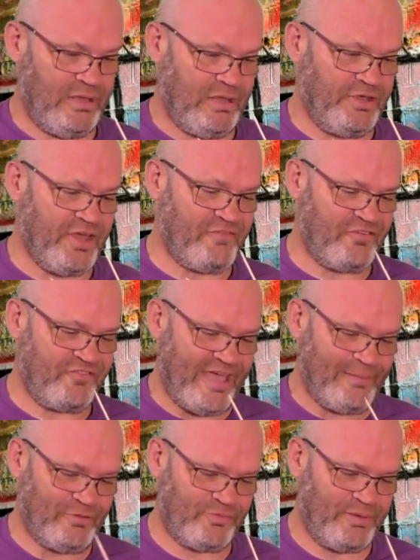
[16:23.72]
Another
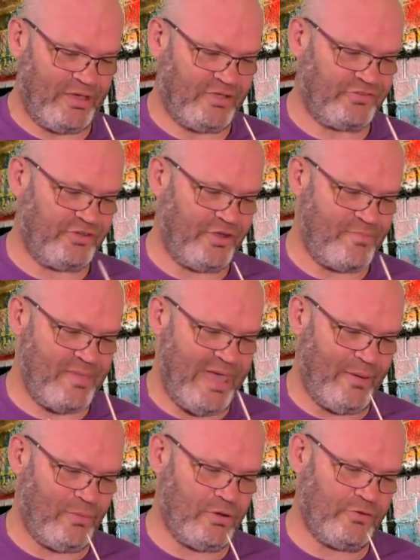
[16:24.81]
famous person I
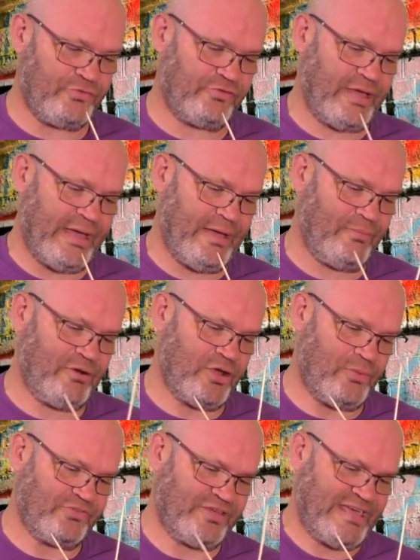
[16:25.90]
met was when I
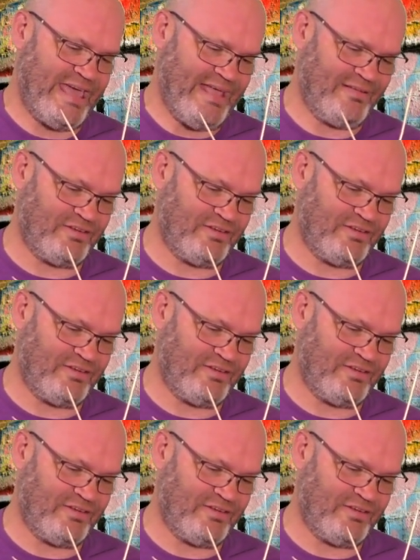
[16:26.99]
was a kid.